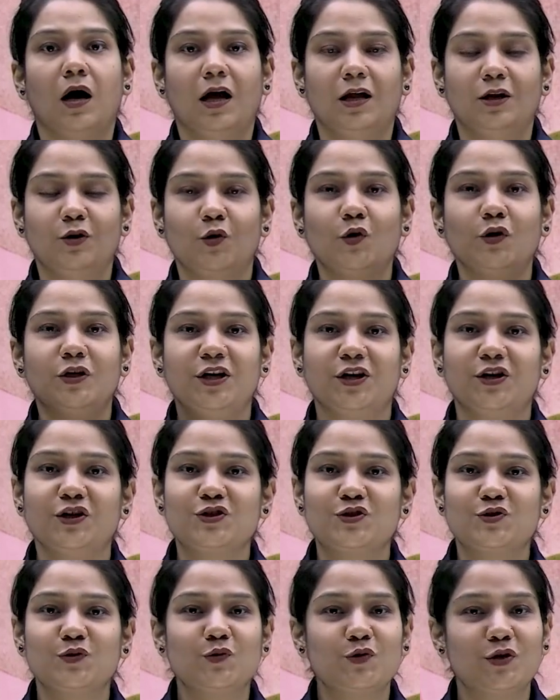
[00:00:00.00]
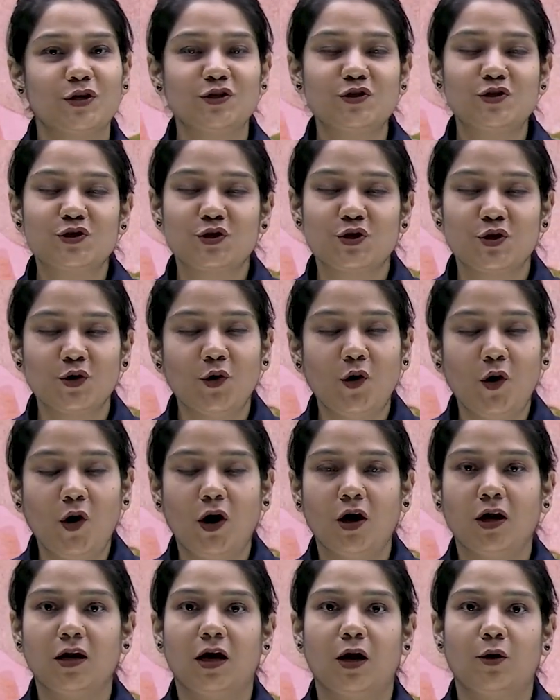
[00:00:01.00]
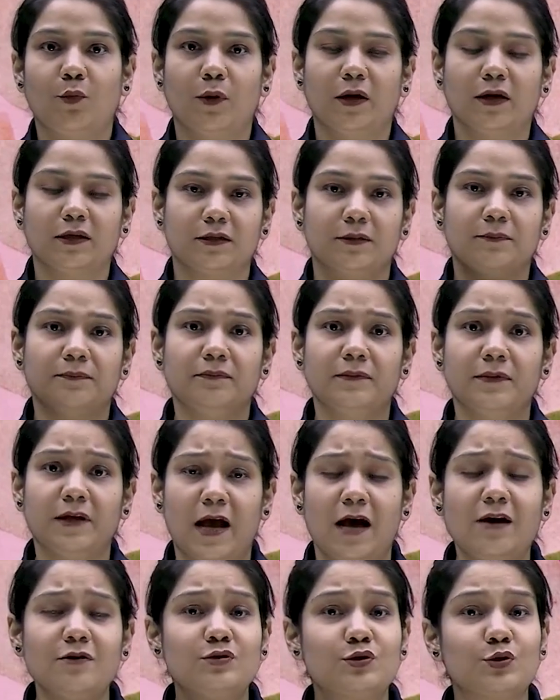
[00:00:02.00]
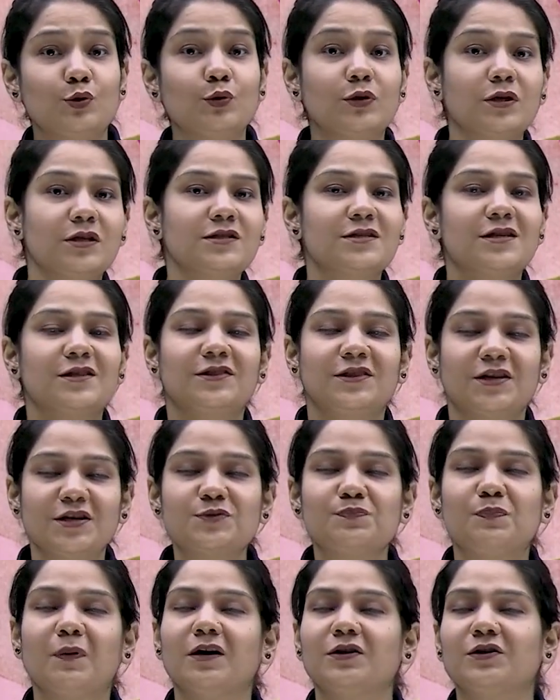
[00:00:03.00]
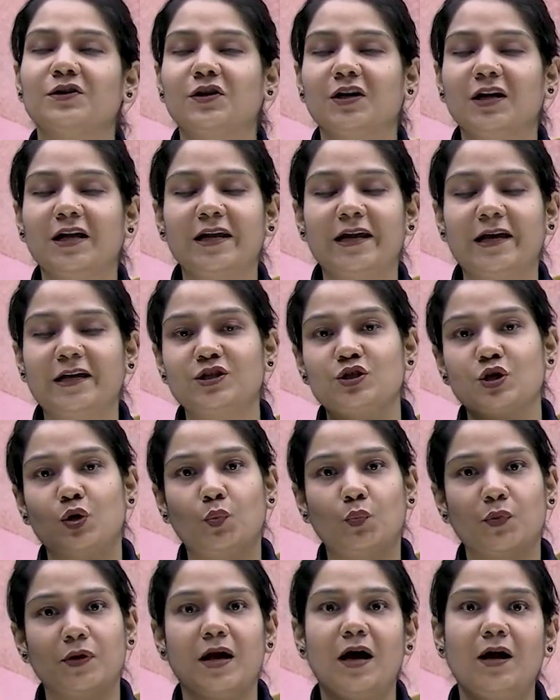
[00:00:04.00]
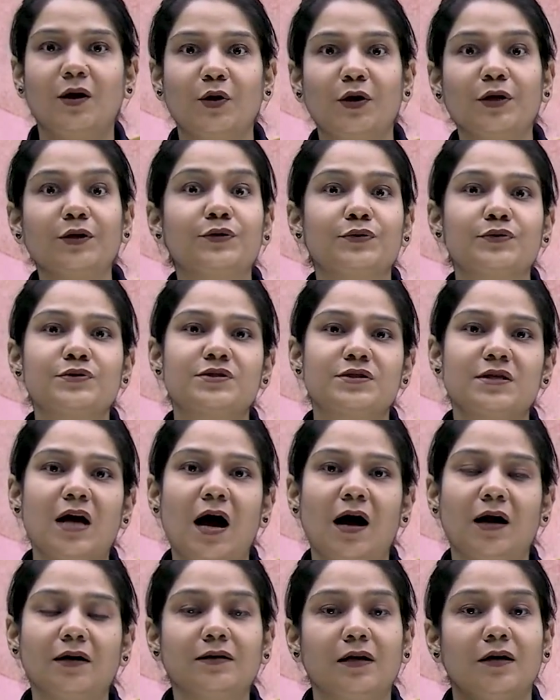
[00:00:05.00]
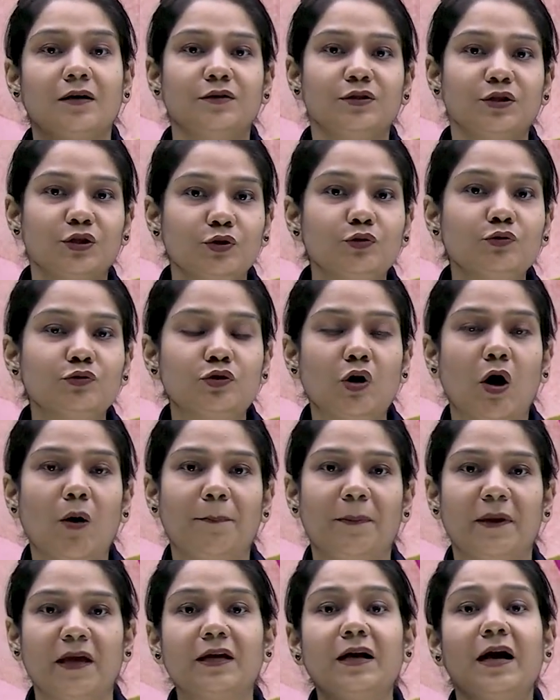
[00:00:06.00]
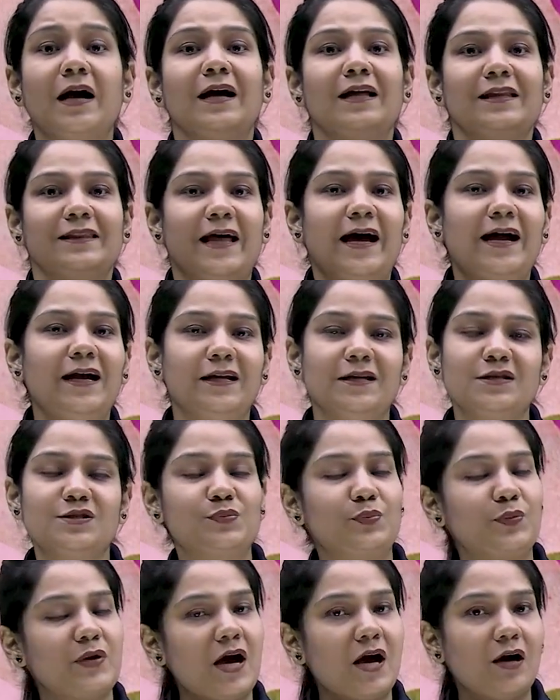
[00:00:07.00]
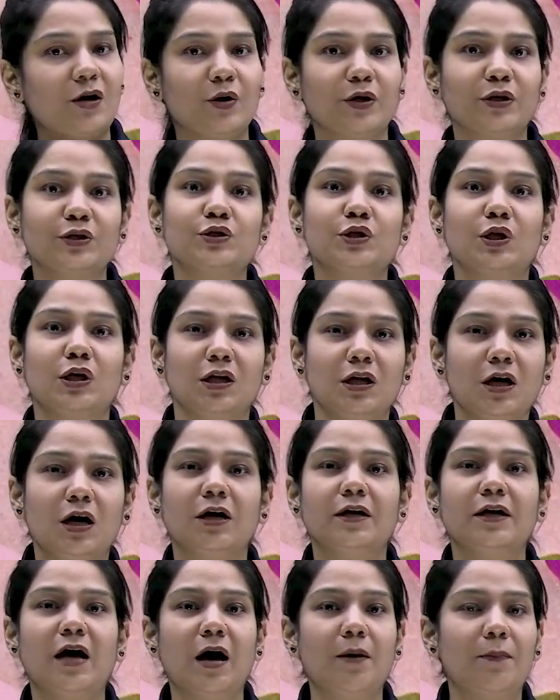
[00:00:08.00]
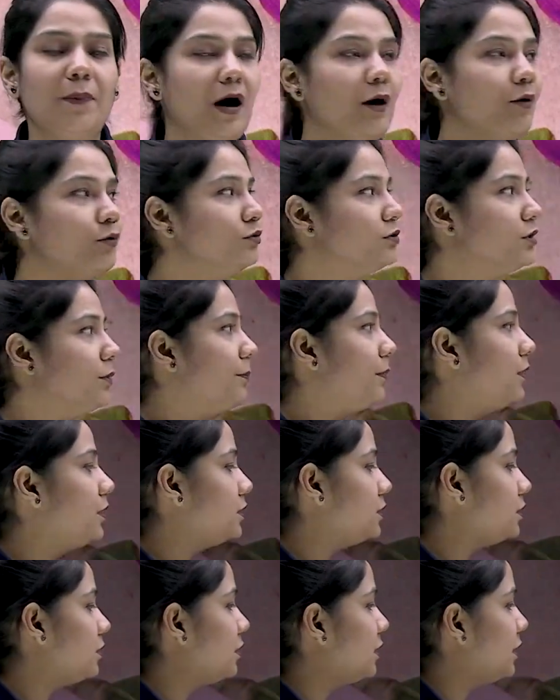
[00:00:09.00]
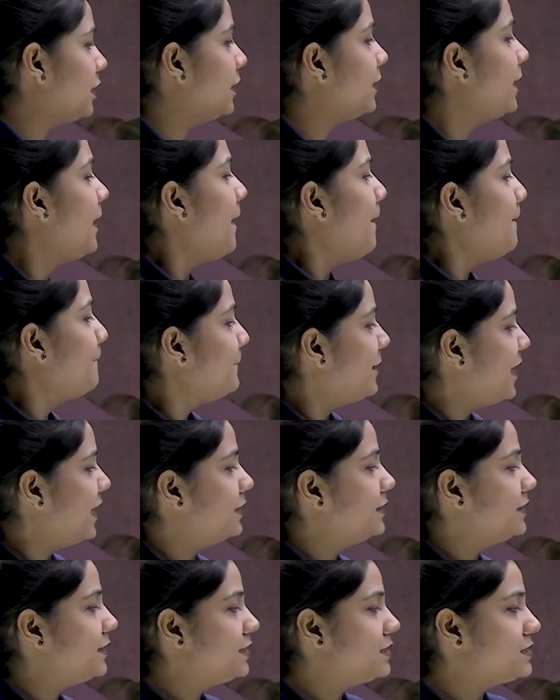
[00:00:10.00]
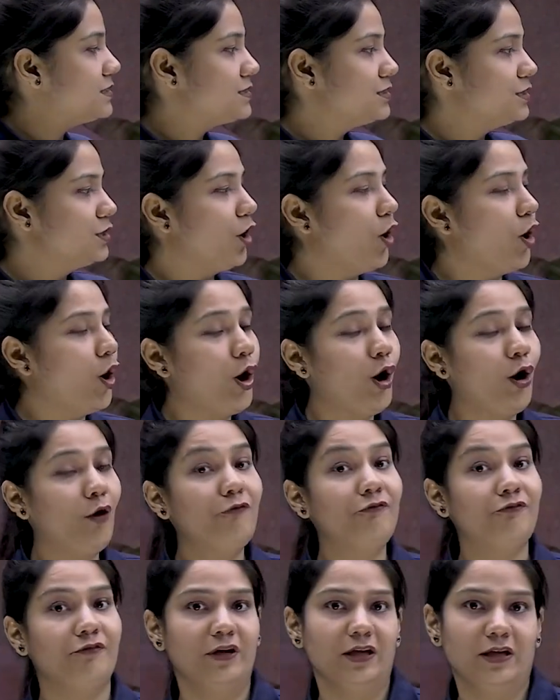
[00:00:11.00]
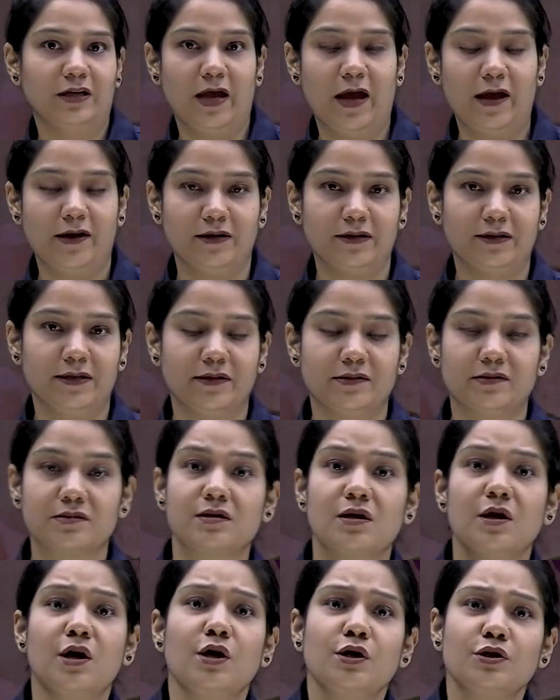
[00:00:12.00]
Hello dear students, you all are welcome. Now students, in this particular lecture, we are going to start a new topic that is we are going to learn about the particular Mendel's law of inheritance.